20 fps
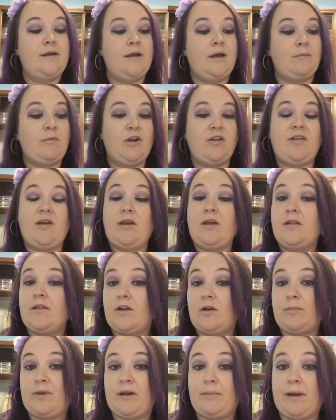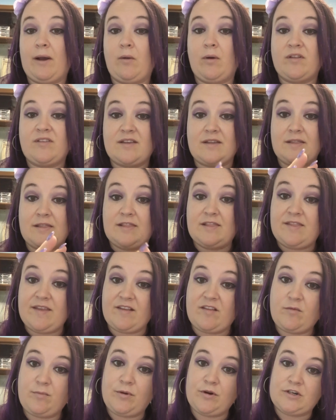I'm going to tell you a little bit about what's in
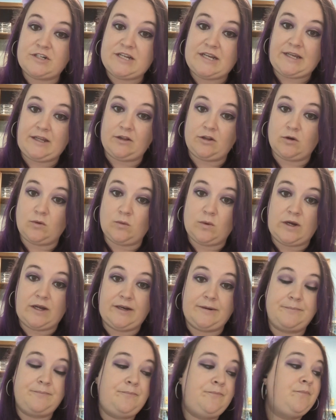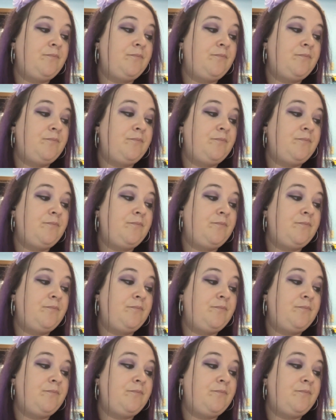this particular one.